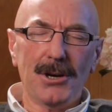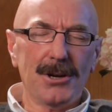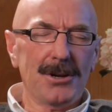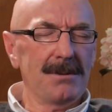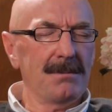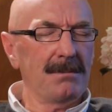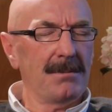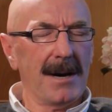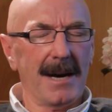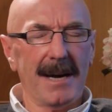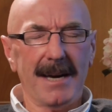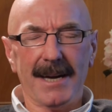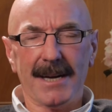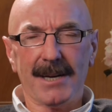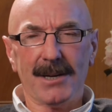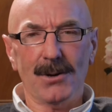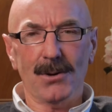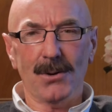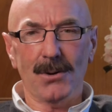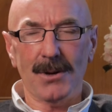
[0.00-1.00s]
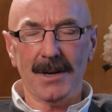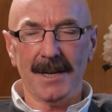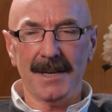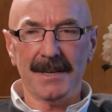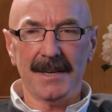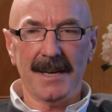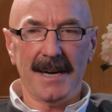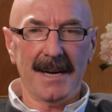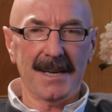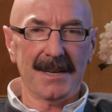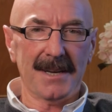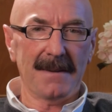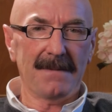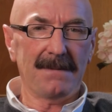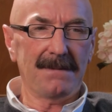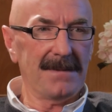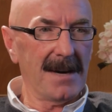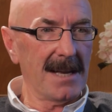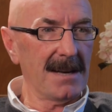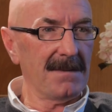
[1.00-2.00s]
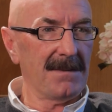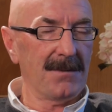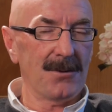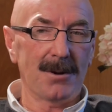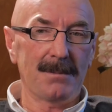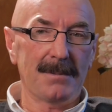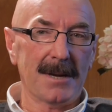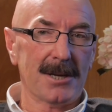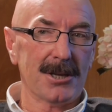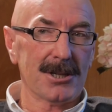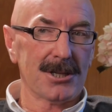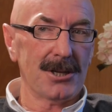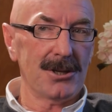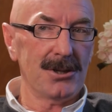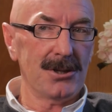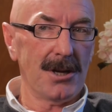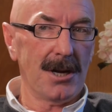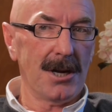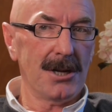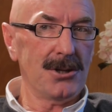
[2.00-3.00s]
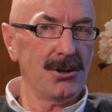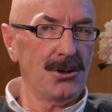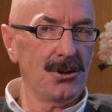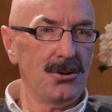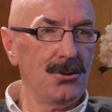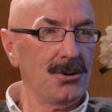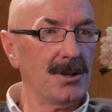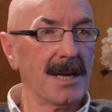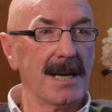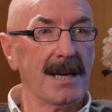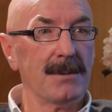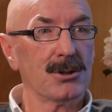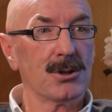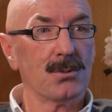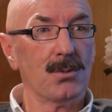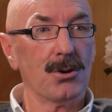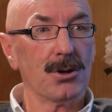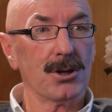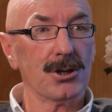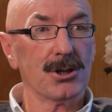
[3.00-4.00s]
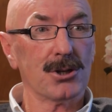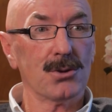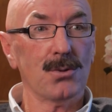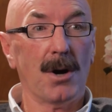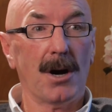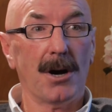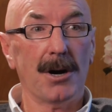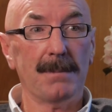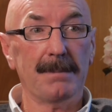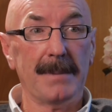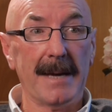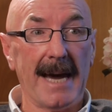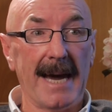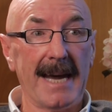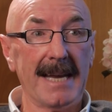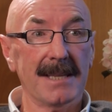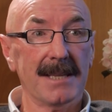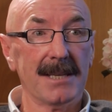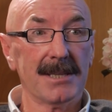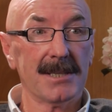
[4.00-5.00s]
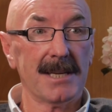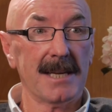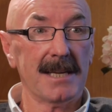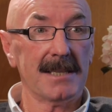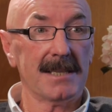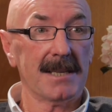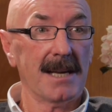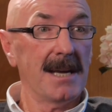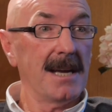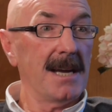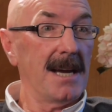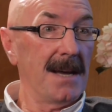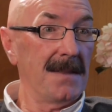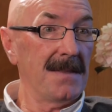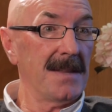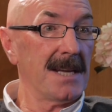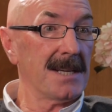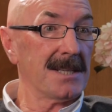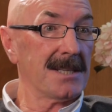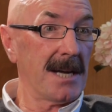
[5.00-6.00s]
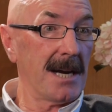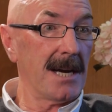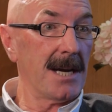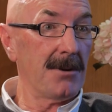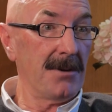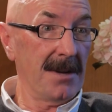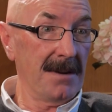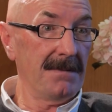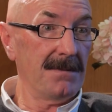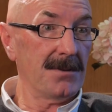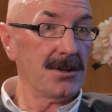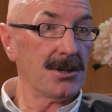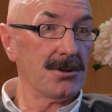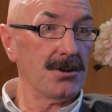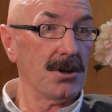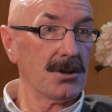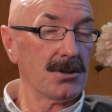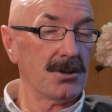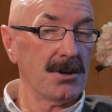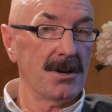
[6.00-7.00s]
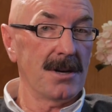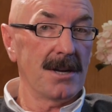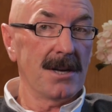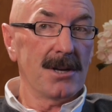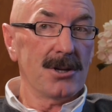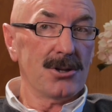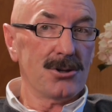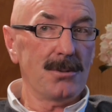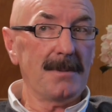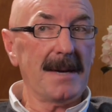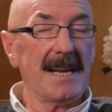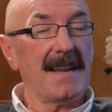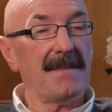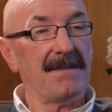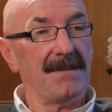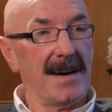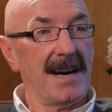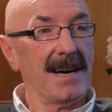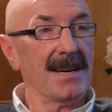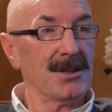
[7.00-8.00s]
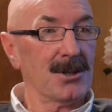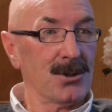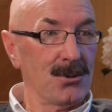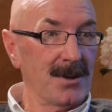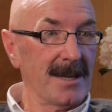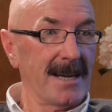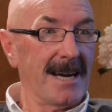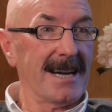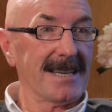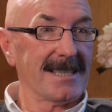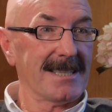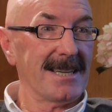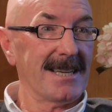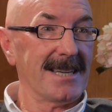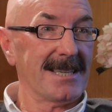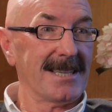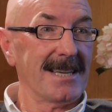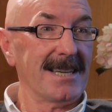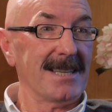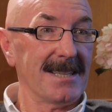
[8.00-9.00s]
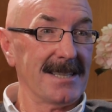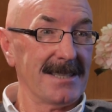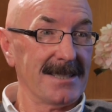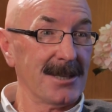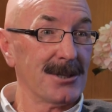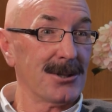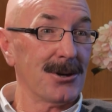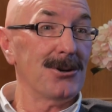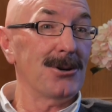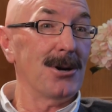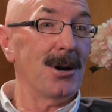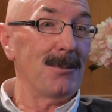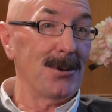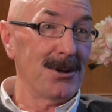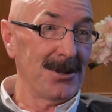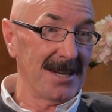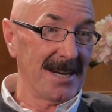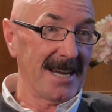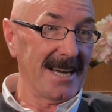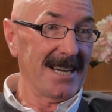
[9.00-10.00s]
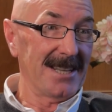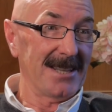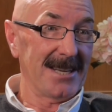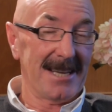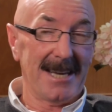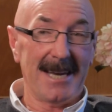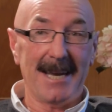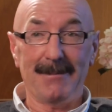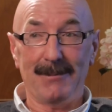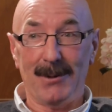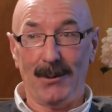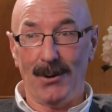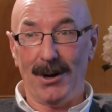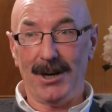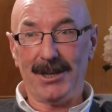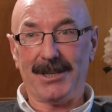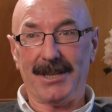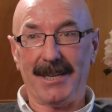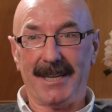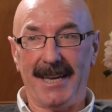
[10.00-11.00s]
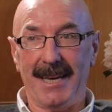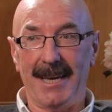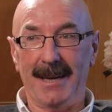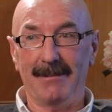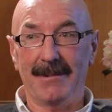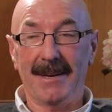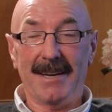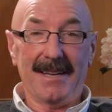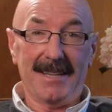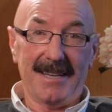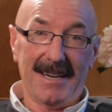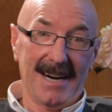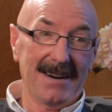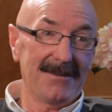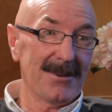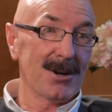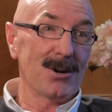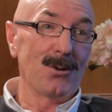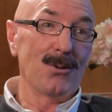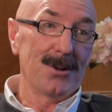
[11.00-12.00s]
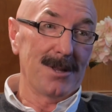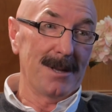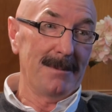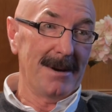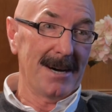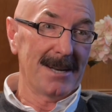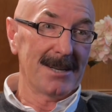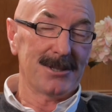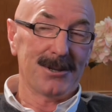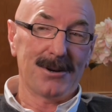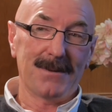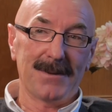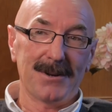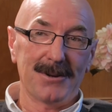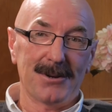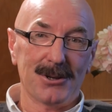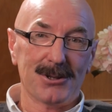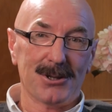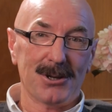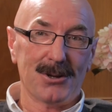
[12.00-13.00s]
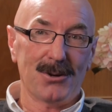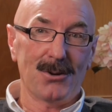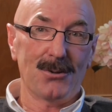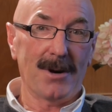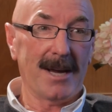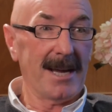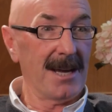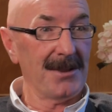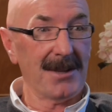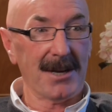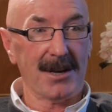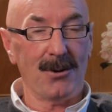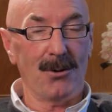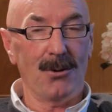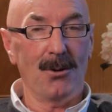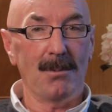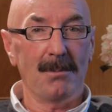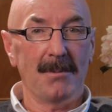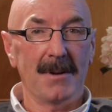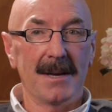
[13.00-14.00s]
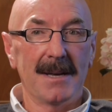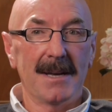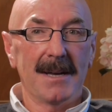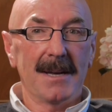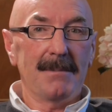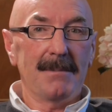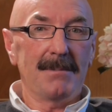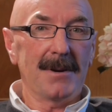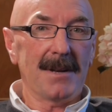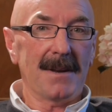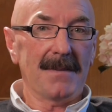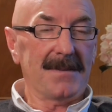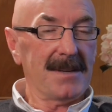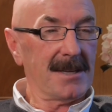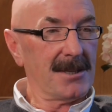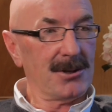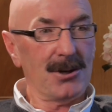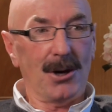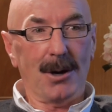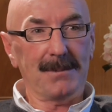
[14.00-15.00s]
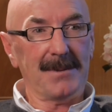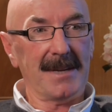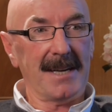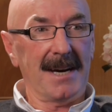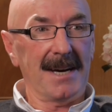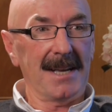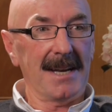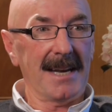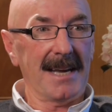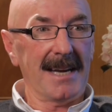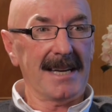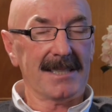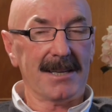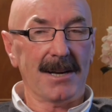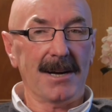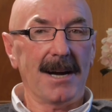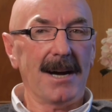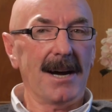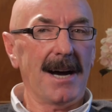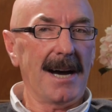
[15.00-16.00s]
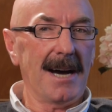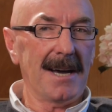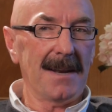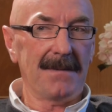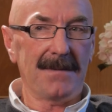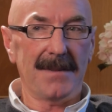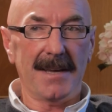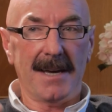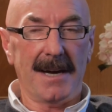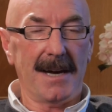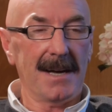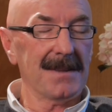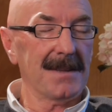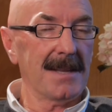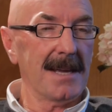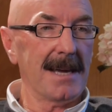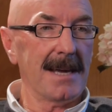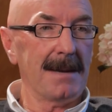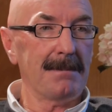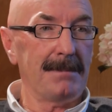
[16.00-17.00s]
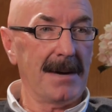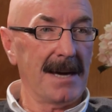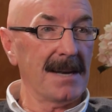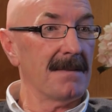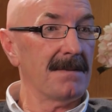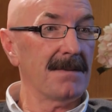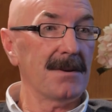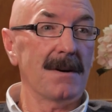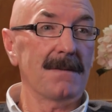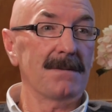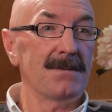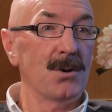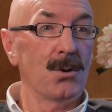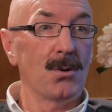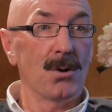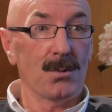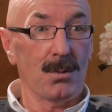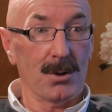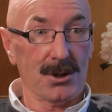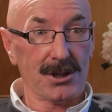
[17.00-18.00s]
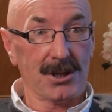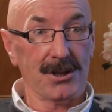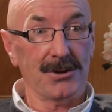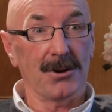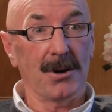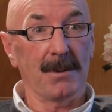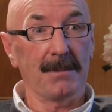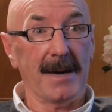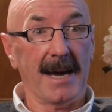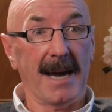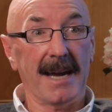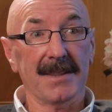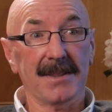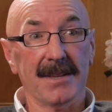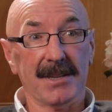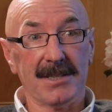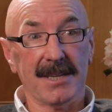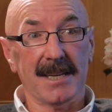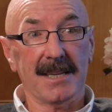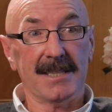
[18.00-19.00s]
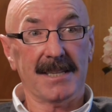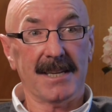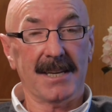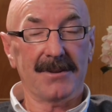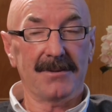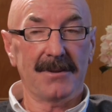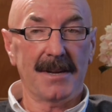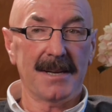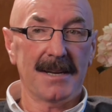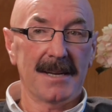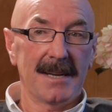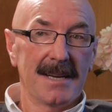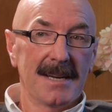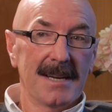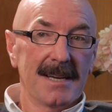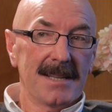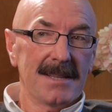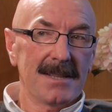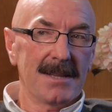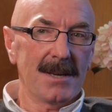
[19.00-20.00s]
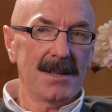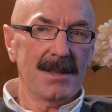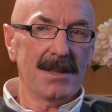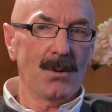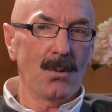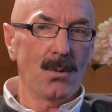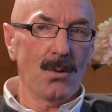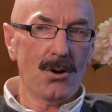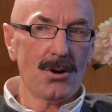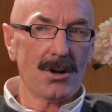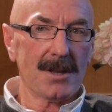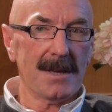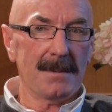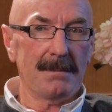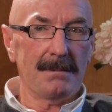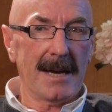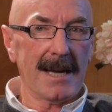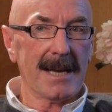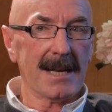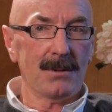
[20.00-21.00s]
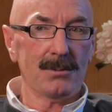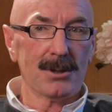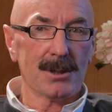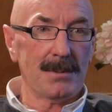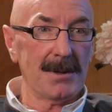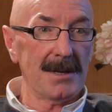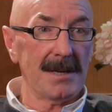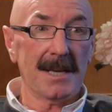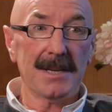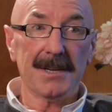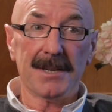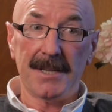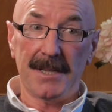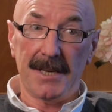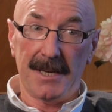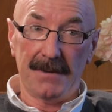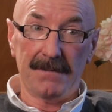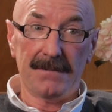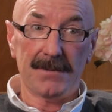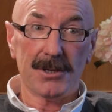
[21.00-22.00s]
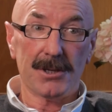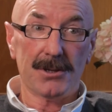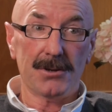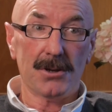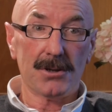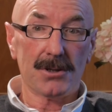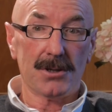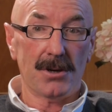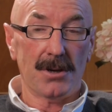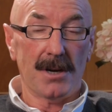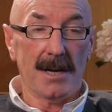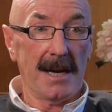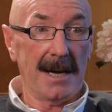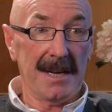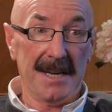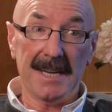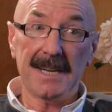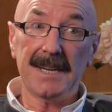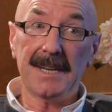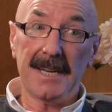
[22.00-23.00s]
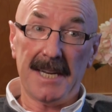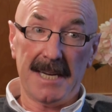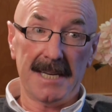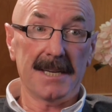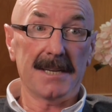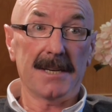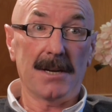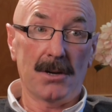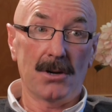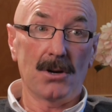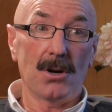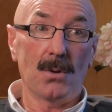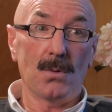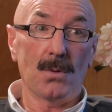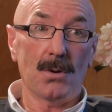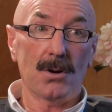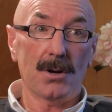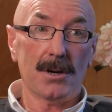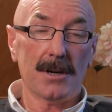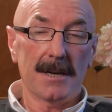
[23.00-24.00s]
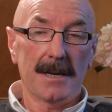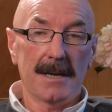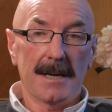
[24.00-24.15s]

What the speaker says: Couldn't buy a goal, and I felt for him because I knew that he was working so hard behind the scenes and the entire infrastructure. So many fans only actually see that they turn up on the night of the game, they watch the game, they have a go at the manager if it doesn't go right and they go home. But if they stop to analyse it, and if they had the benefit of knowing what's going on behind the scenes, Adrian, the work that Michael was putting into the infrastructure, and it needed a lot of work.